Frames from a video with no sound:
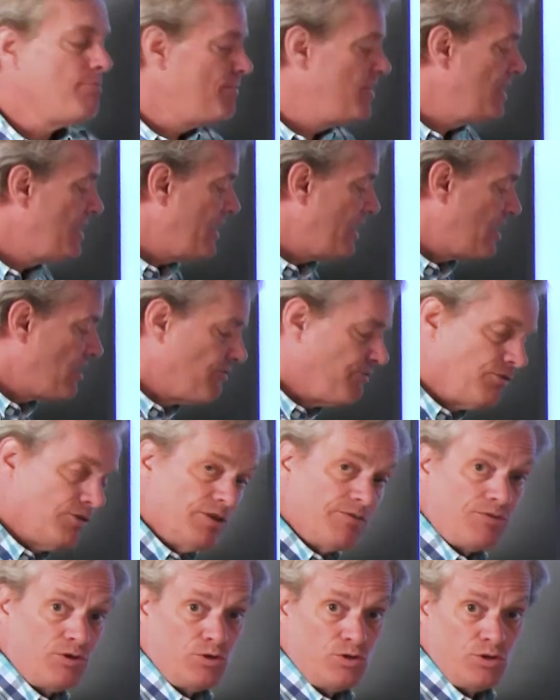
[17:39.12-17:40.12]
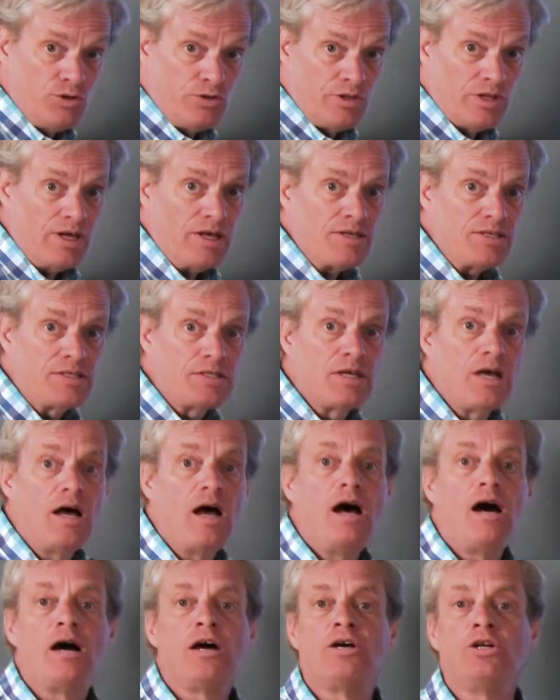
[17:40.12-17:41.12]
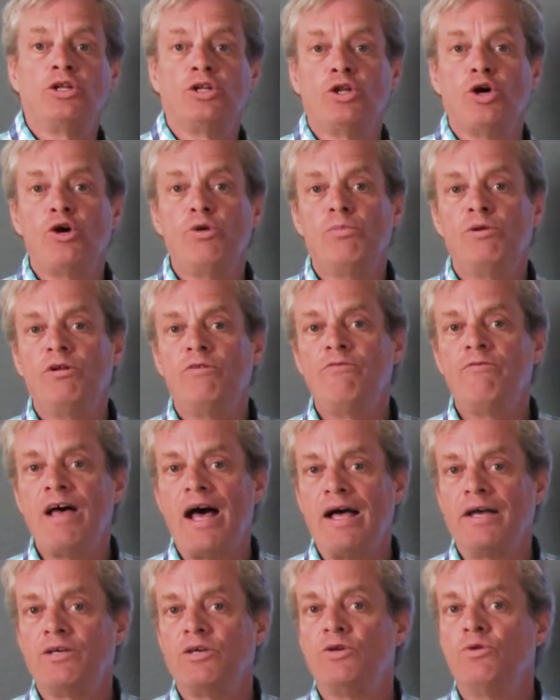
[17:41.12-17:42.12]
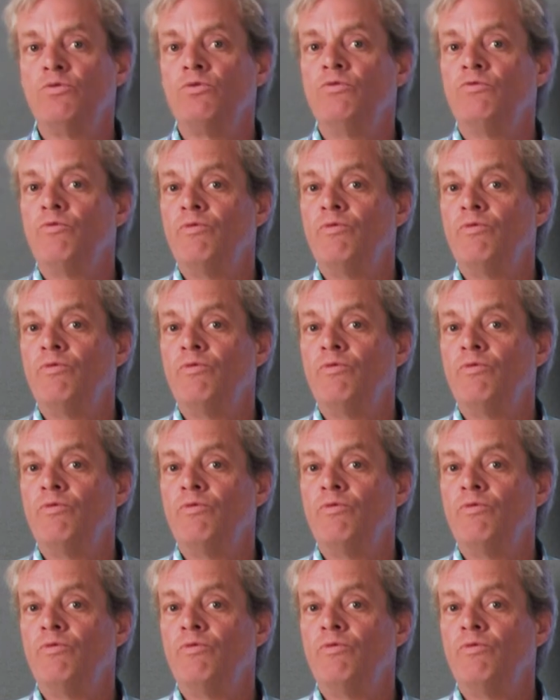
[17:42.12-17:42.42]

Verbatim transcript: Be careful if you do this. A global value